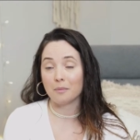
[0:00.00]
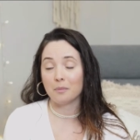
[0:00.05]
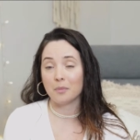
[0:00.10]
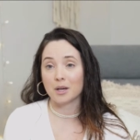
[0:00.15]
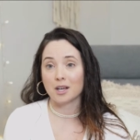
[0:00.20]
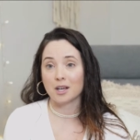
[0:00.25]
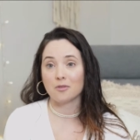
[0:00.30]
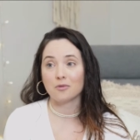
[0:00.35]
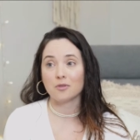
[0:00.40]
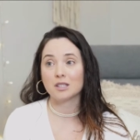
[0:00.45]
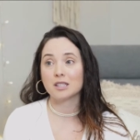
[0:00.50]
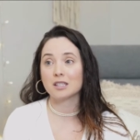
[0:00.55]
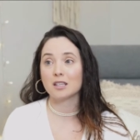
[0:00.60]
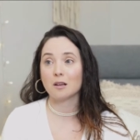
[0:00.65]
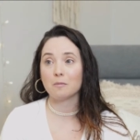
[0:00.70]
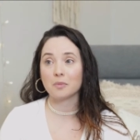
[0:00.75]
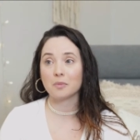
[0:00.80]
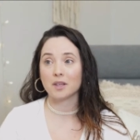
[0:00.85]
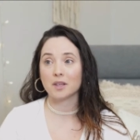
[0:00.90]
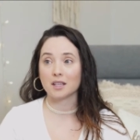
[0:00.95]
But if it's
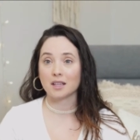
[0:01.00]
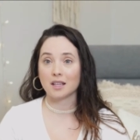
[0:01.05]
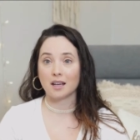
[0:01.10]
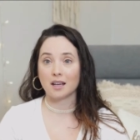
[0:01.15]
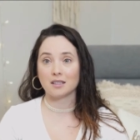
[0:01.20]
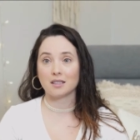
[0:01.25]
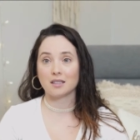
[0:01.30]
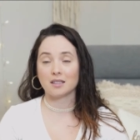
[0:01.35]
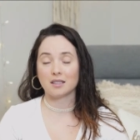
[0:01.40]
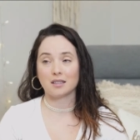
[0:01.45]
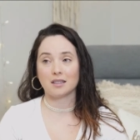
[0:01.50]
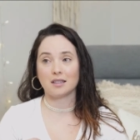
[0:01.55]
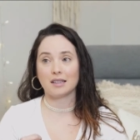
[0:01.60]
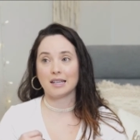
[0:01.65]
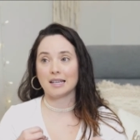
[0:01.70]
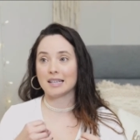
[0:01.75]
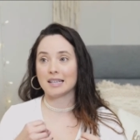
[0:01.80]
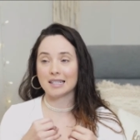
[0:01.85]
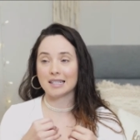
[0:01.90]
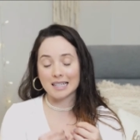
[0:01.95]
something that
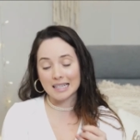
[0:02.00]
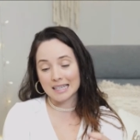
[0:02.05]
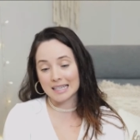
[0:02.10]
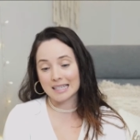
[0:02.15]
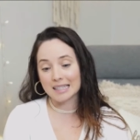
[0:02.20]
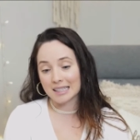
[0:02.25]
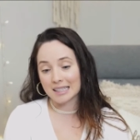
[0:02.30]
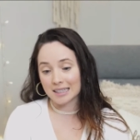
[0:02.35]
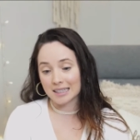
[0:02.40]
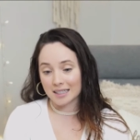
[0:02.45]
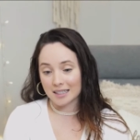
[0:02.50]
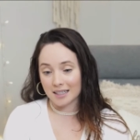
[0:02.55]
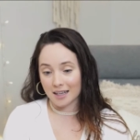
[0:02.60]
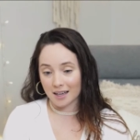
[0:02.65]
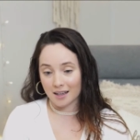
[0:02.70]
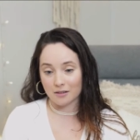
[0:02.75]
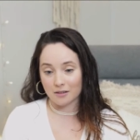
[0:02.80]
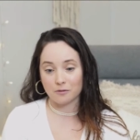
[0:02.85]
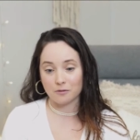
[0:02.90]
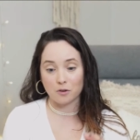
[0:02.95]
they can easily
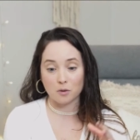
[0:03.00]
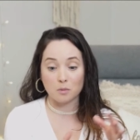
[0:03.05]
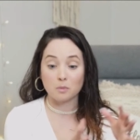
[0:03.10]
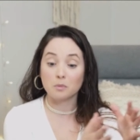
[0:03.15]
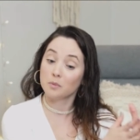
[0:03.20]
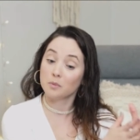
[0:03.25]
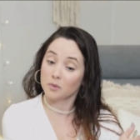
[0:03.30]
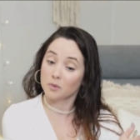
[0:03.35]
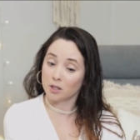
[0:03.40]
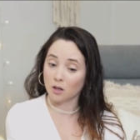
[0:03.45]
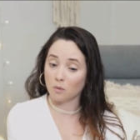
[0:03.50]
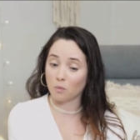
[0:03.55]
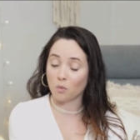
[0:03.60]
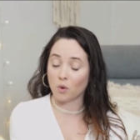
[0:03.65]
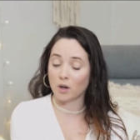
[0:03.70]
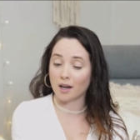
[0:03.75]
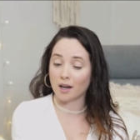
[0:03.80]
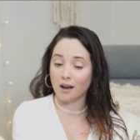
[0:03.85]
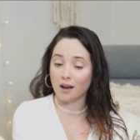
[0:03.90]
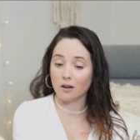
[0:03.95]
get from
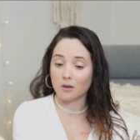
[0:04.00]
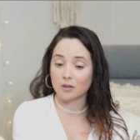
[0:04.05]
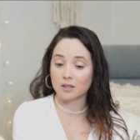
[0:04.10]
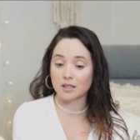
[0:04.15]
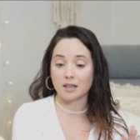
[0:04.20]
someone else,